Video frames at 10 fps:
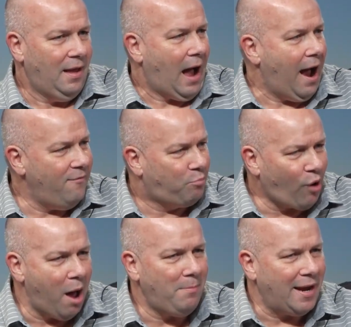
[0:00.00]
I've
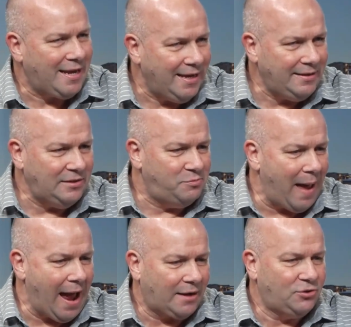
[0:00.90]
brought my kidneys
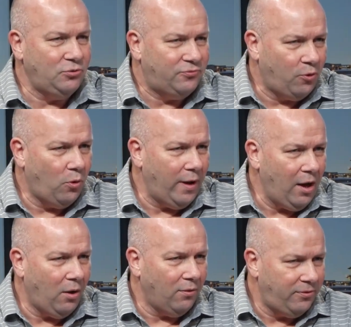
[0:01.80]
back to full
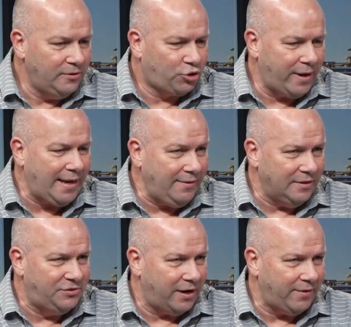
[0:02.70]
health, drinking
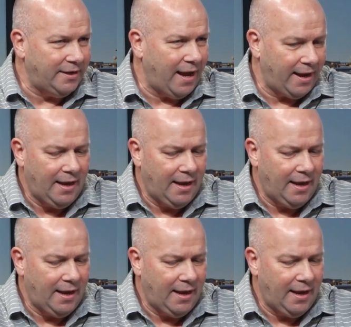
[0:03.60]
this every day.